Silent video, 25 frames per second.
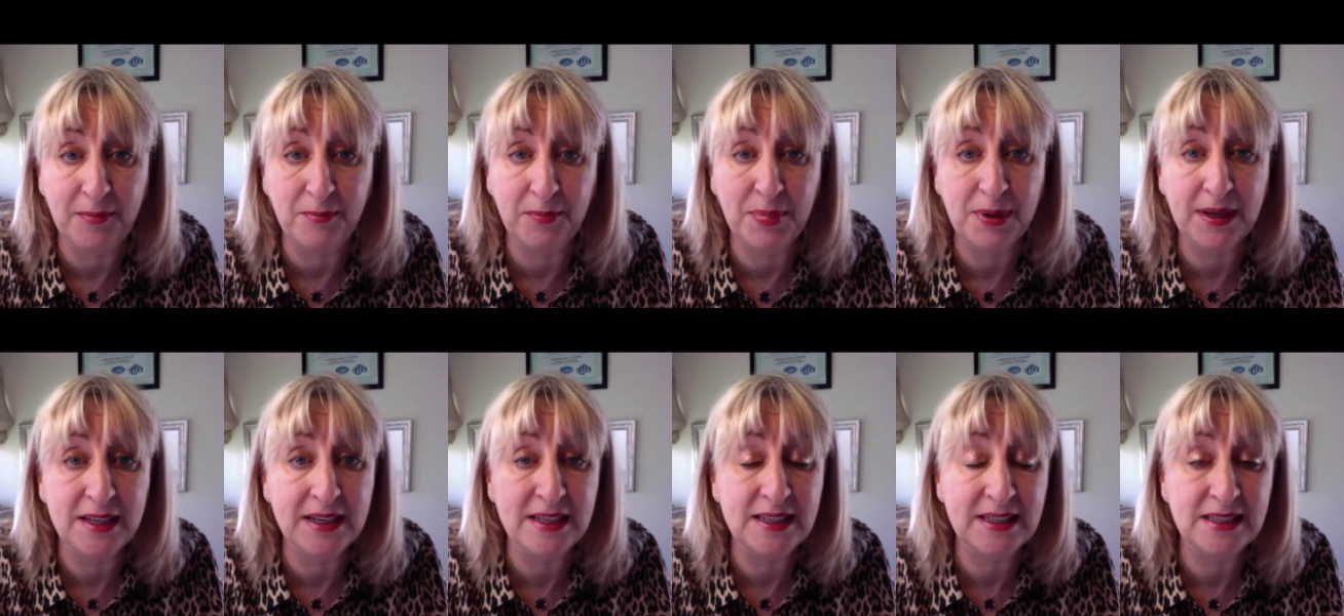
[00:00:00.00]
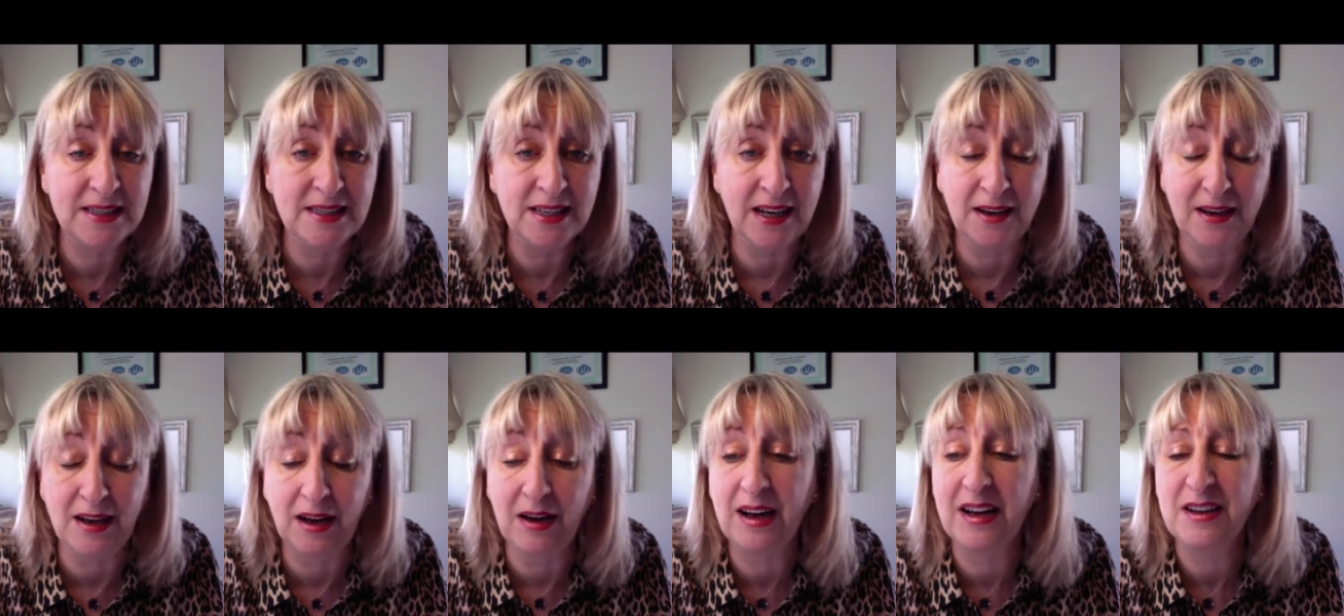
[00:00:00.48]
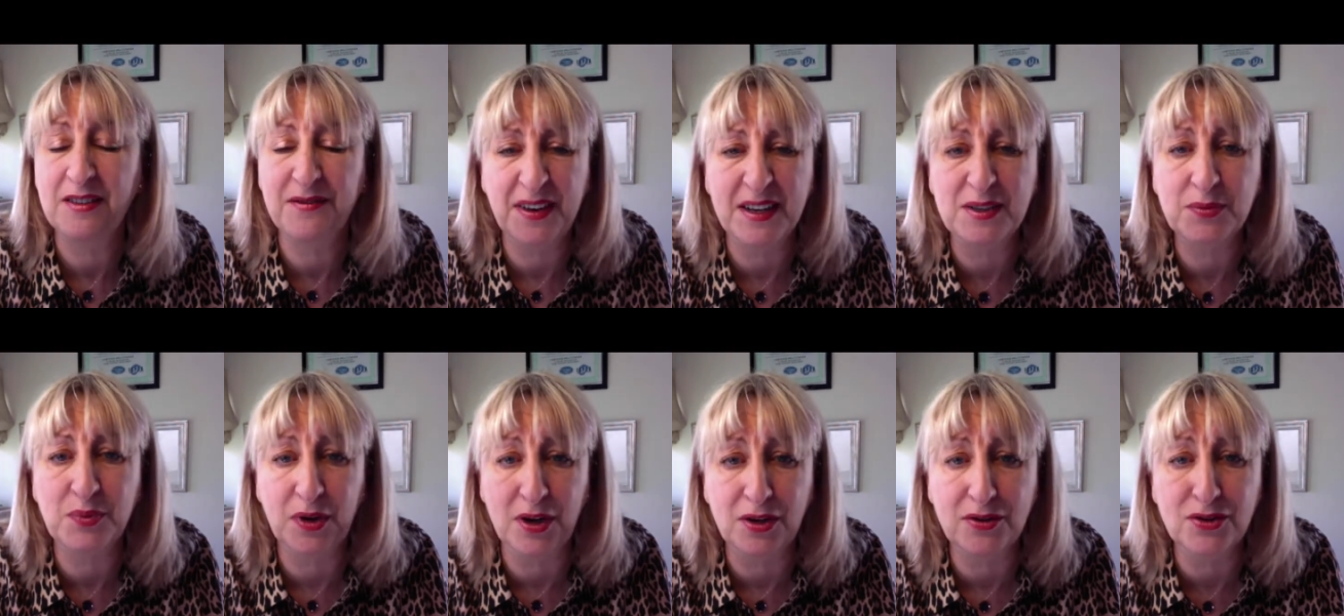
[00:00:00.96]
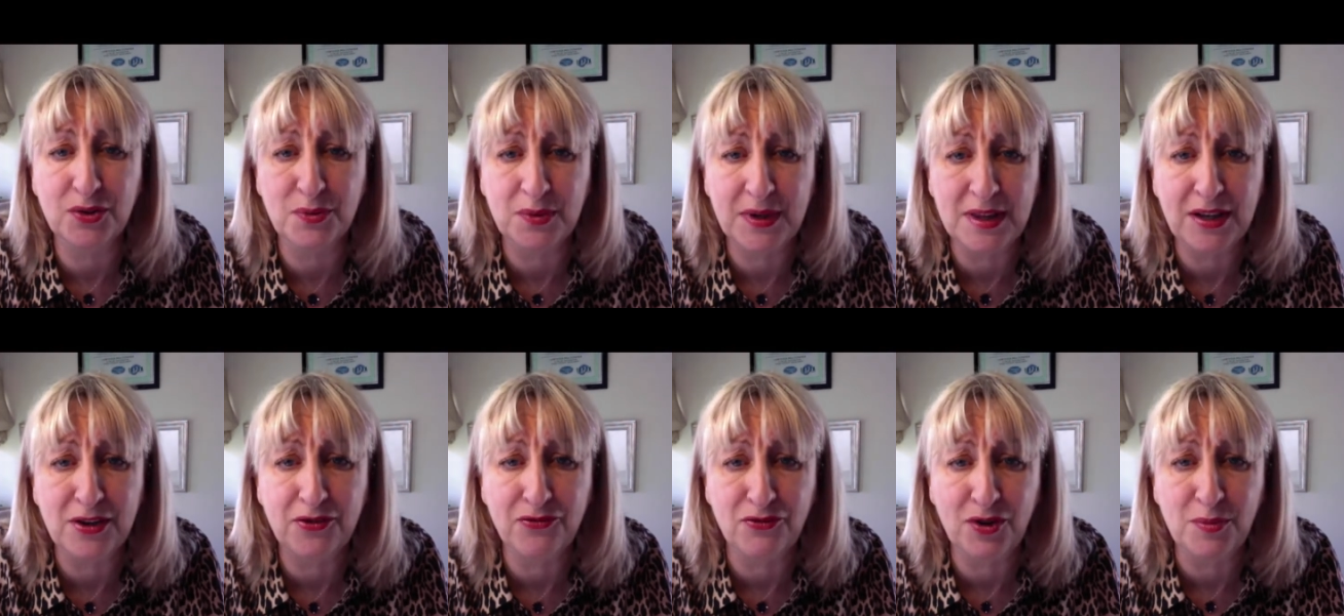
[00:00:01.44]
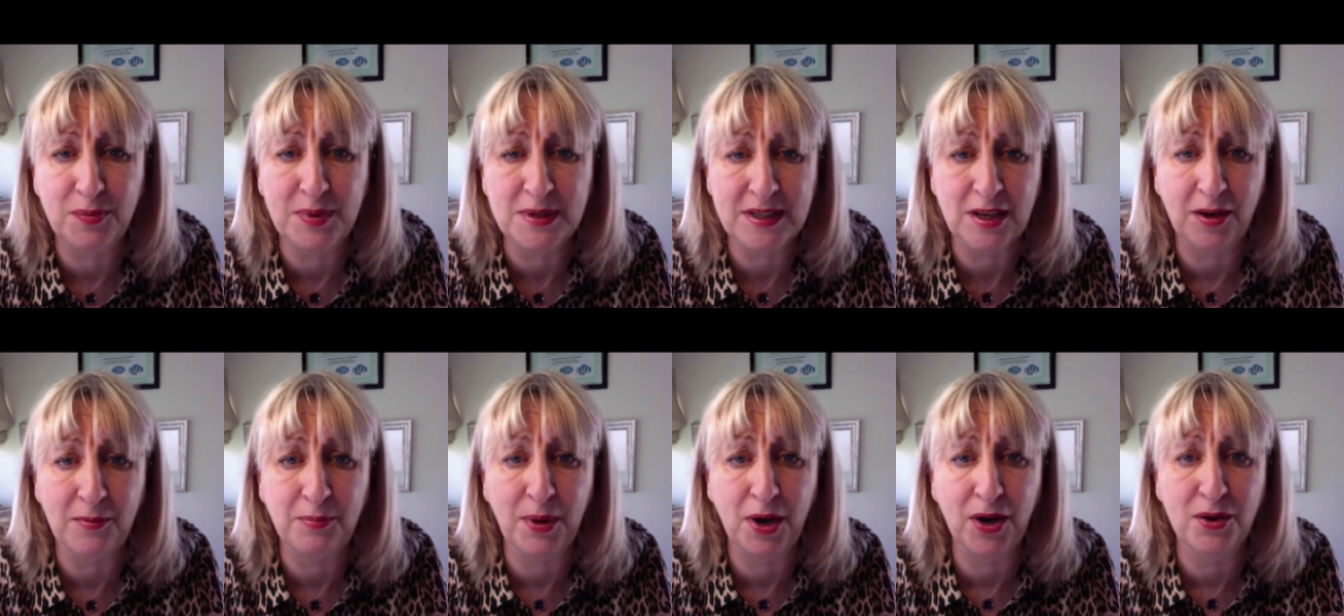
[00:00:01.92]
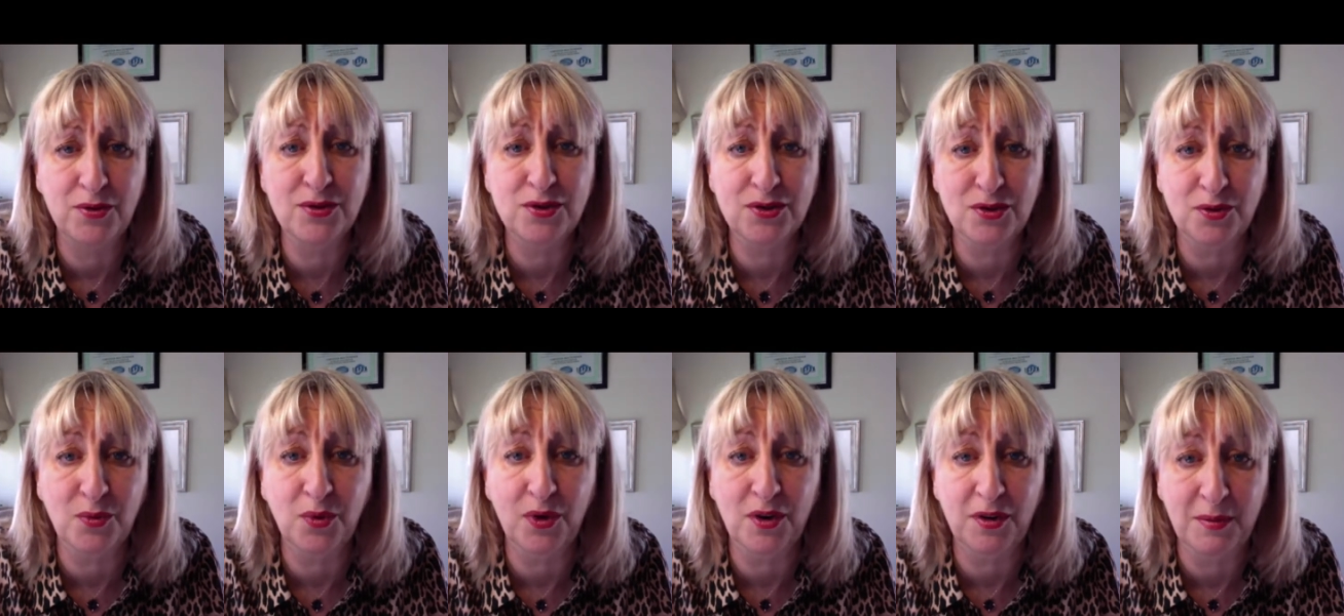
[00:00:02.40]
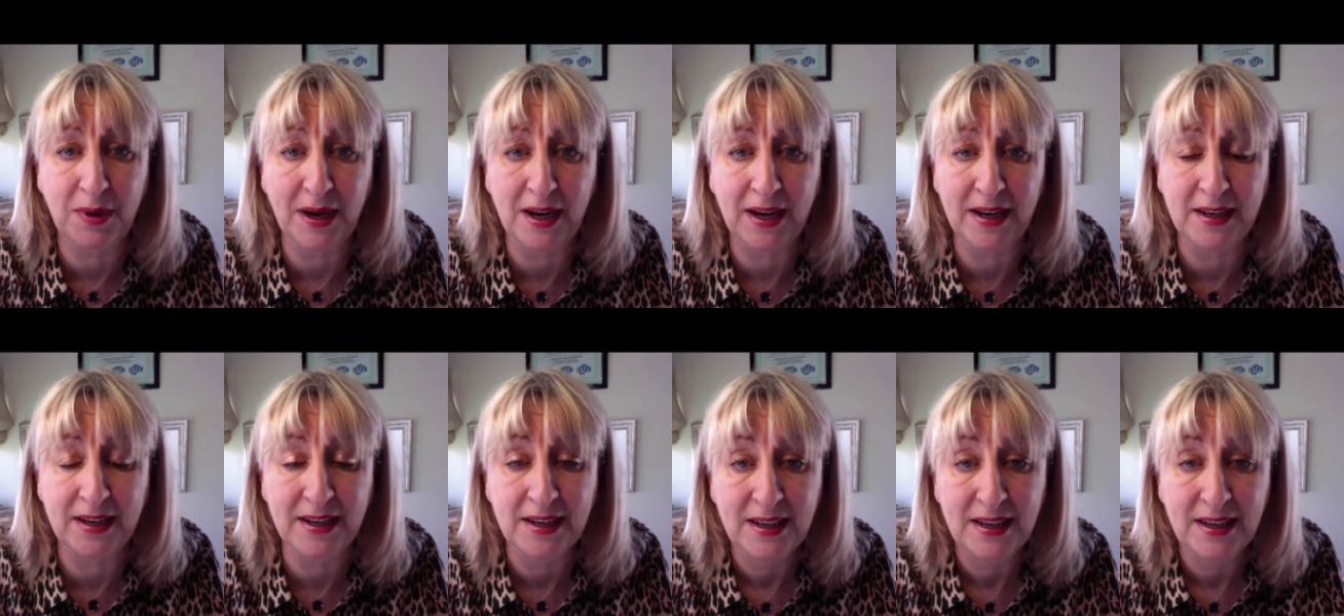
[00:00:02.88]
Please, in fact, what I'll do in the group is I'll post up one of my